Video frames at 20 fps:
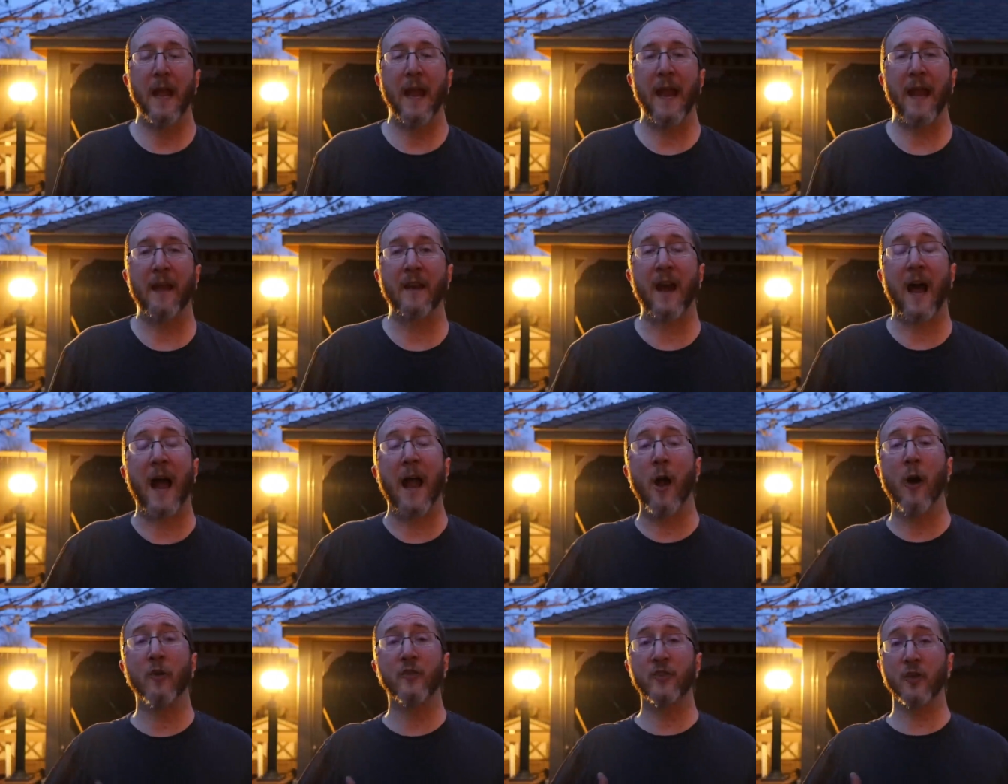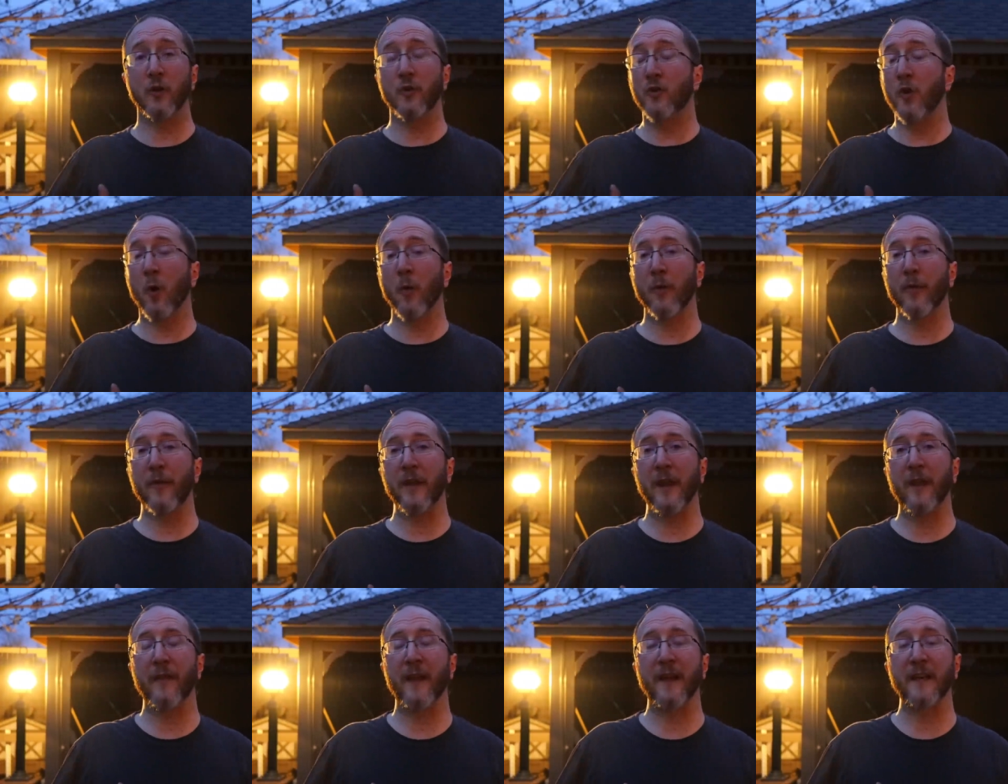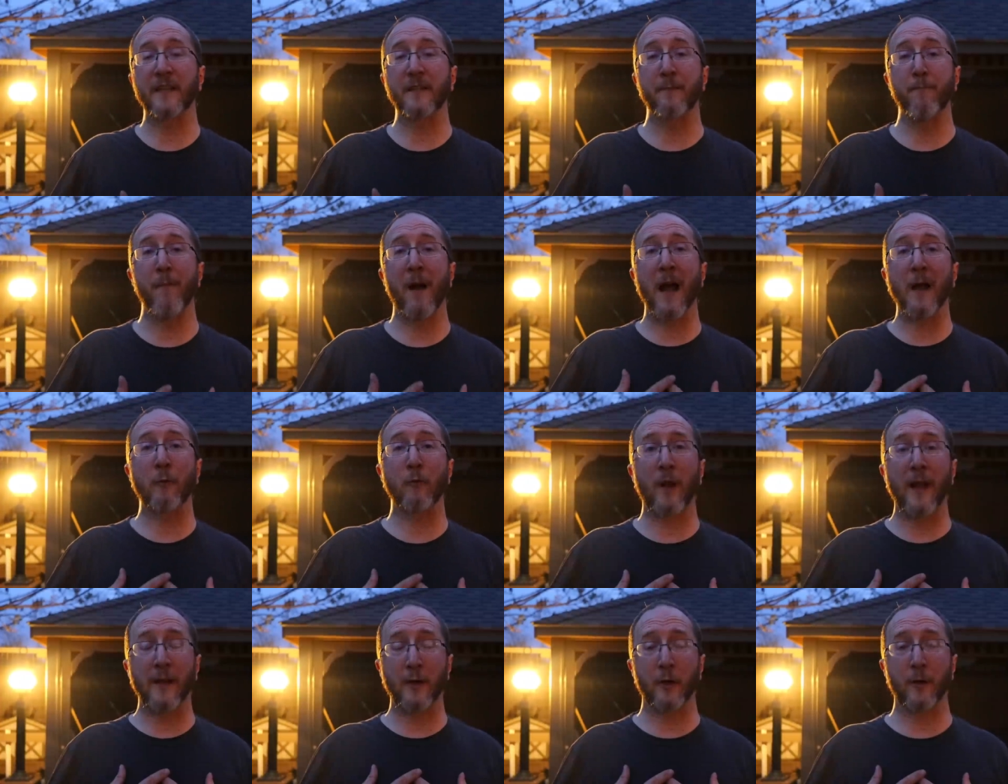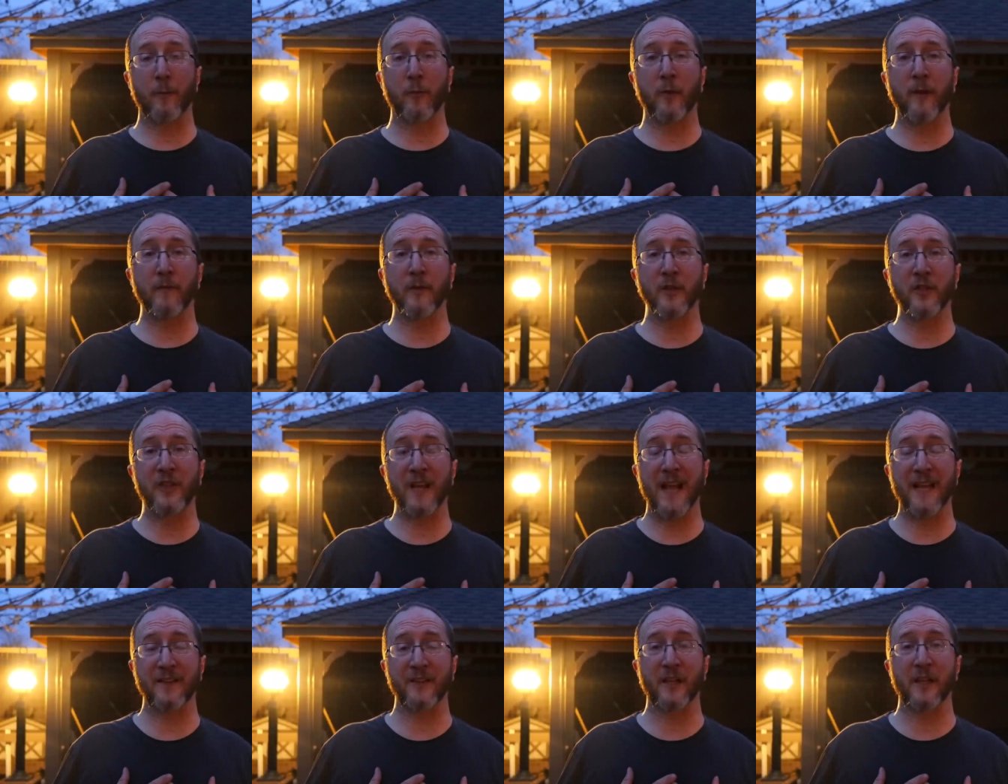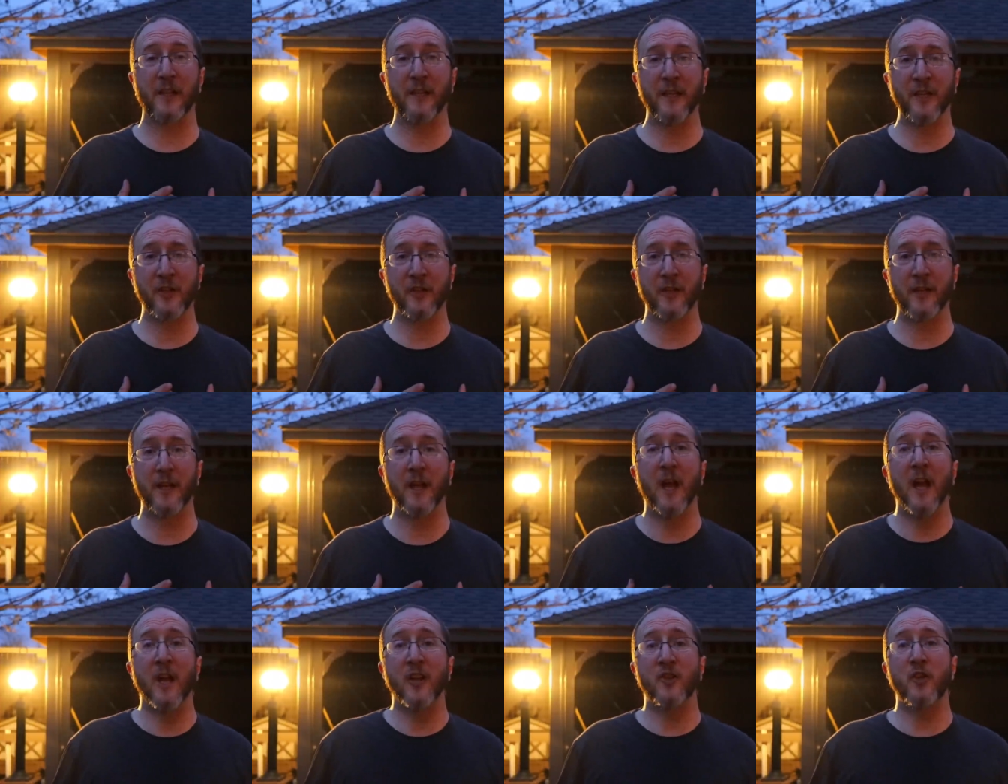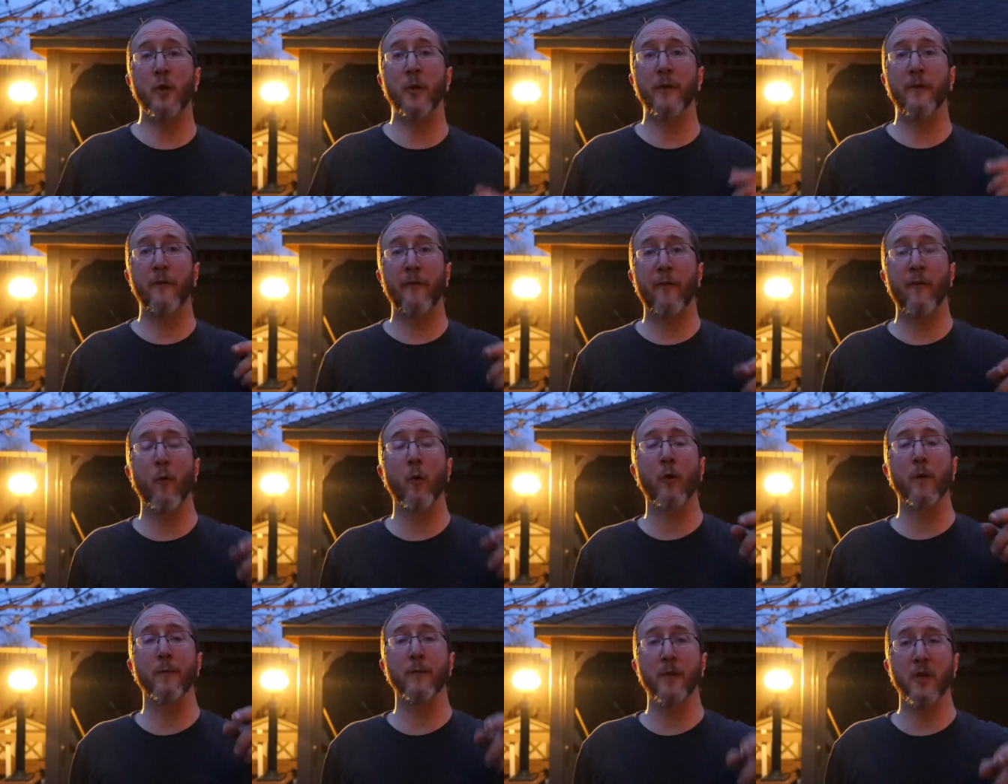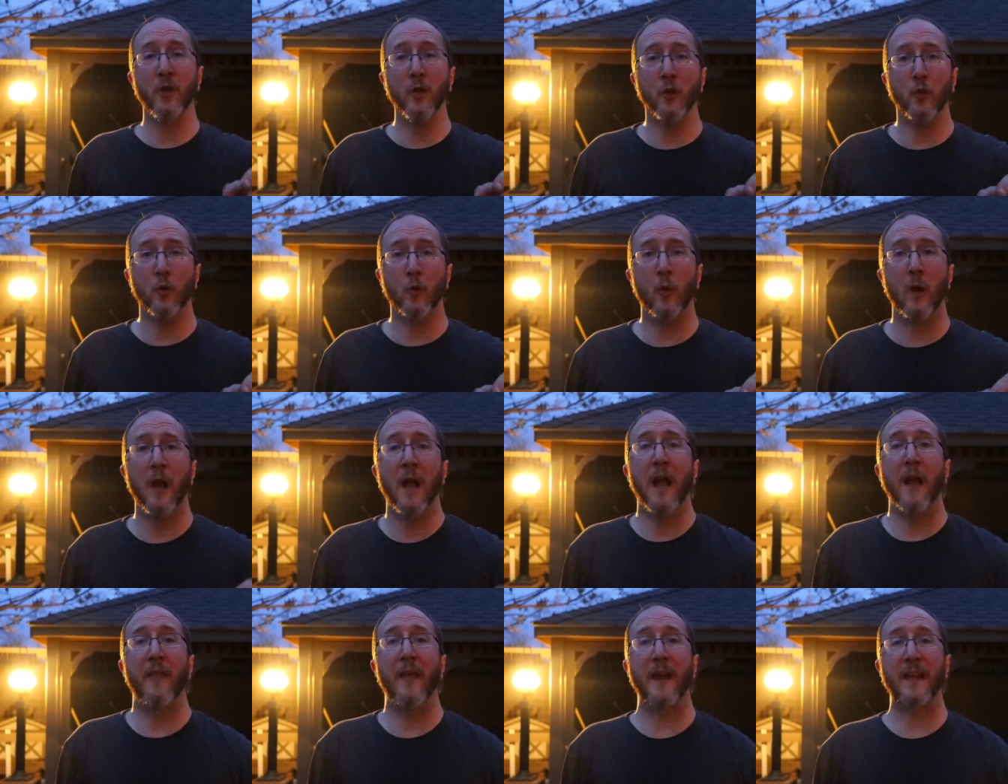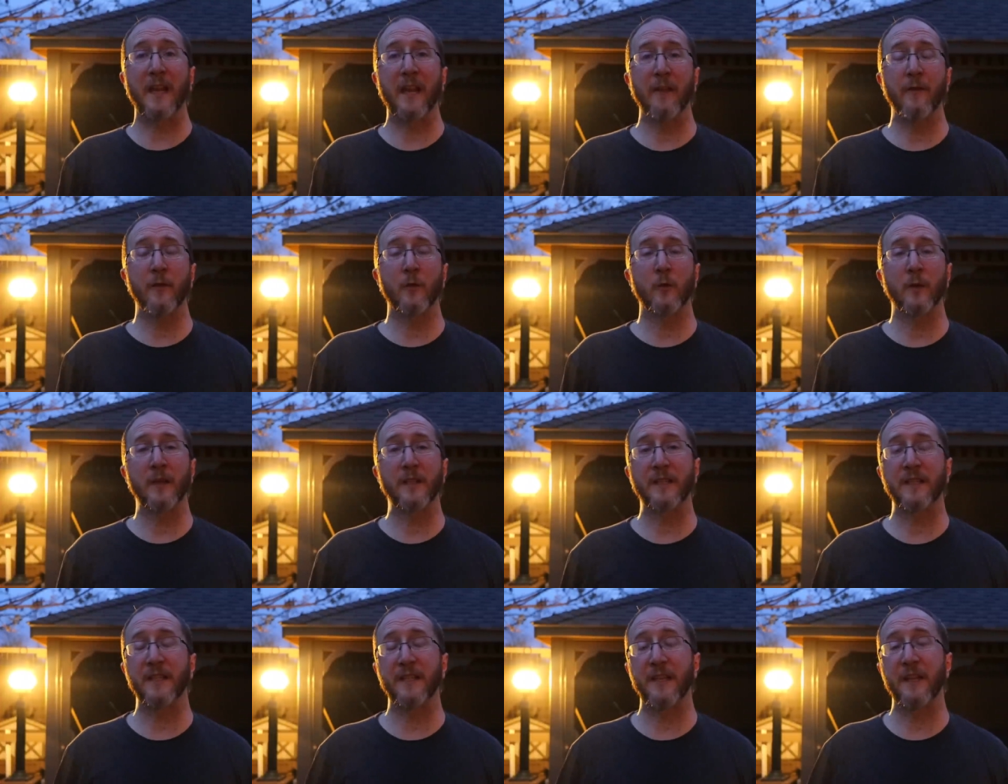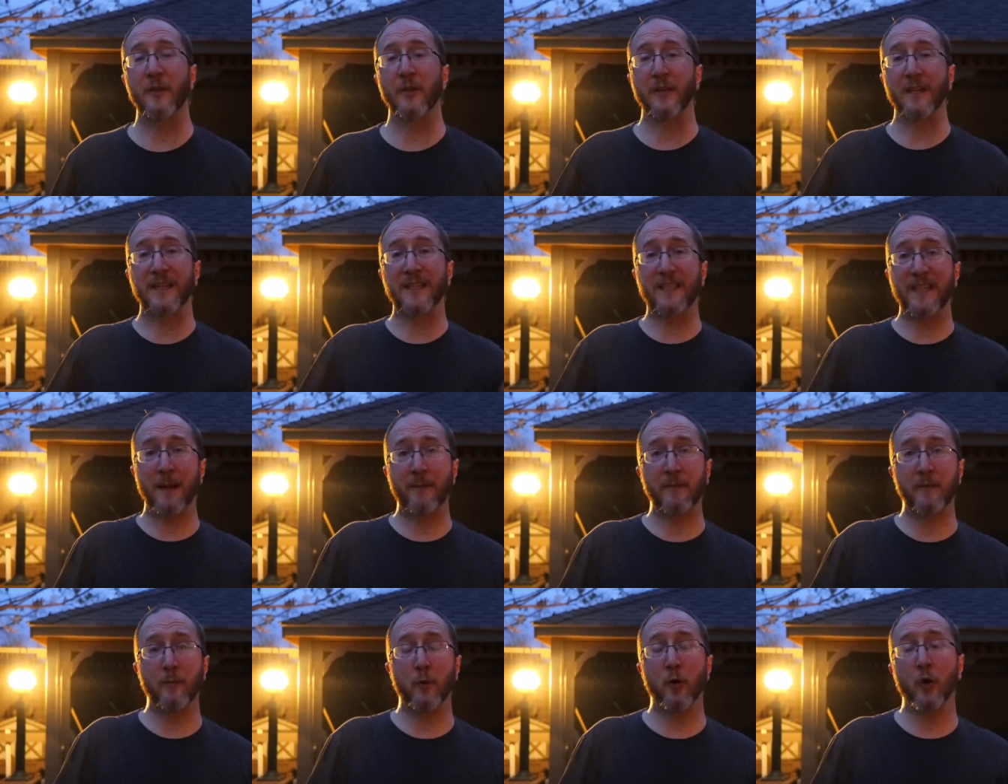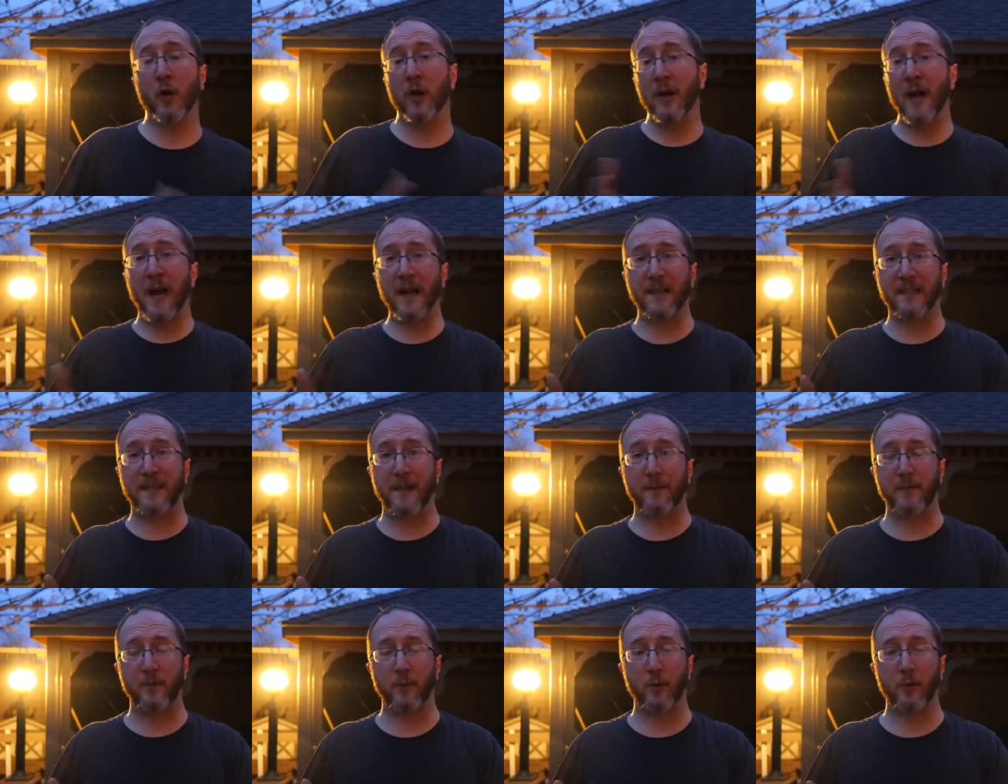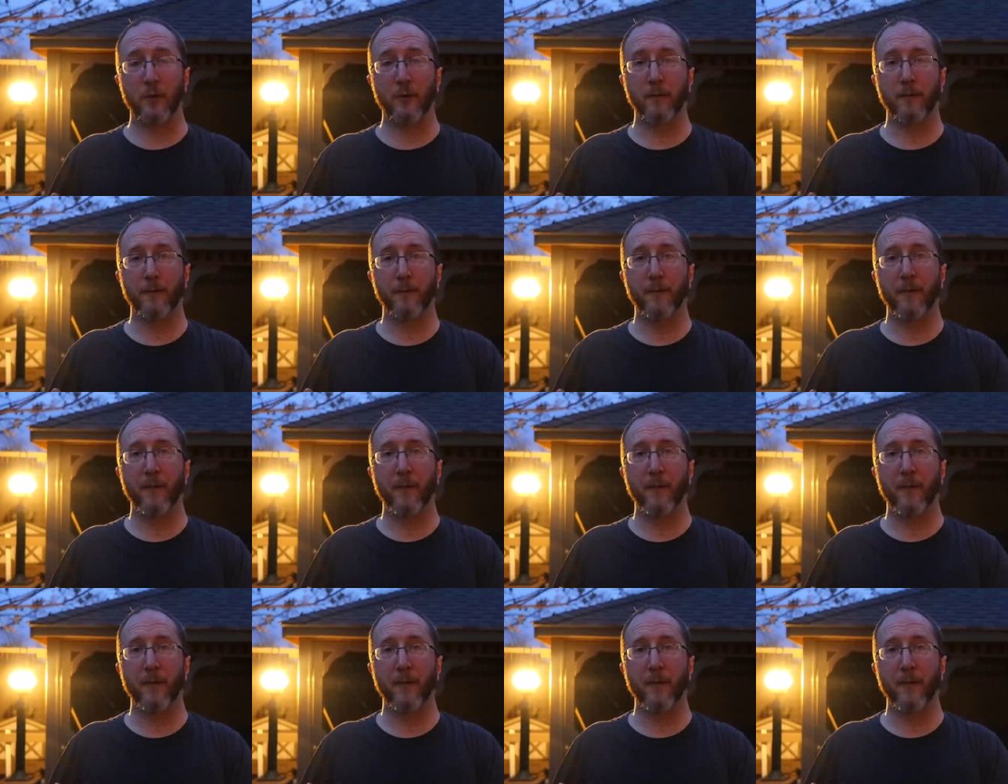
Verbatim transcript: And I also don't think that it's my right or privilege as a clinician to inform you that a given risk is either acceptable or not acceptable.